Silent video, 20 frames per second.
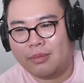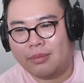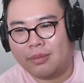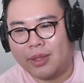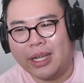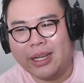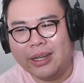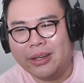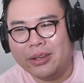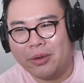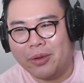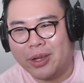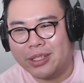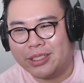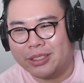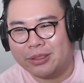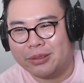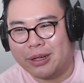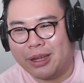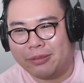I had no
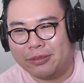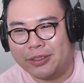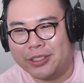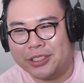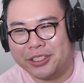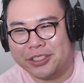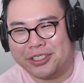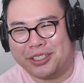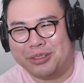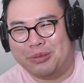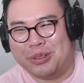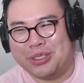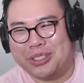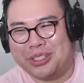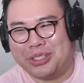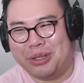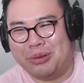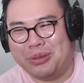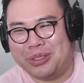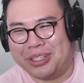idea Ralph Richardson was
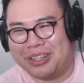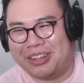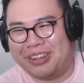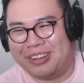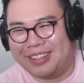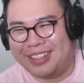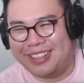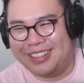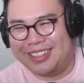so tall.